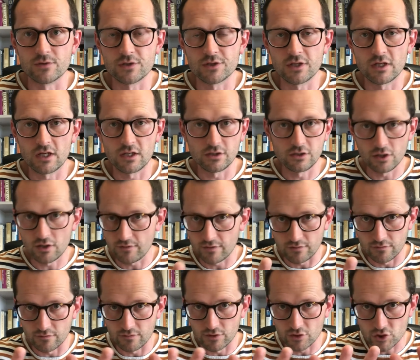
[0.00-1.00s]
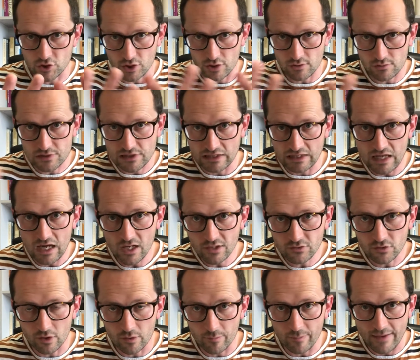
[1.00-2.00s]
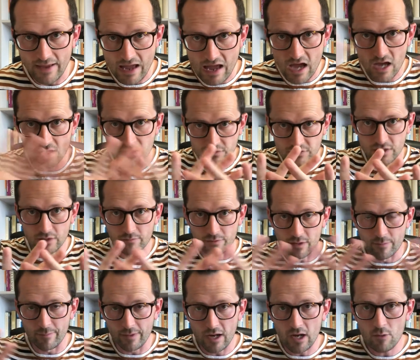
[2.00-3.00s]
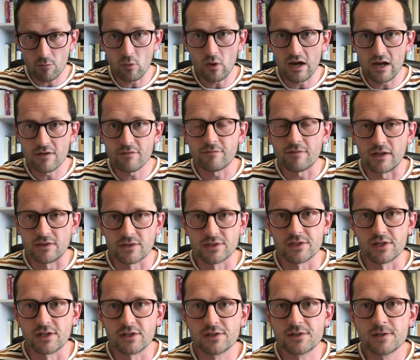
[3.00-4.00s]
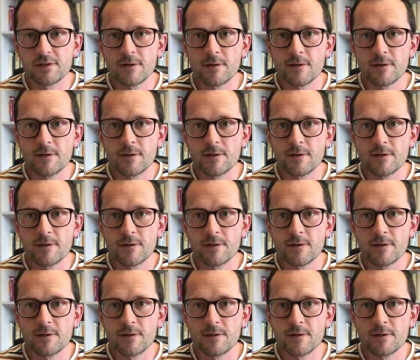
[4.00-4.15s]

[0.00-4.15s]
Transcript: the Jews lined up behind the barbed wire fences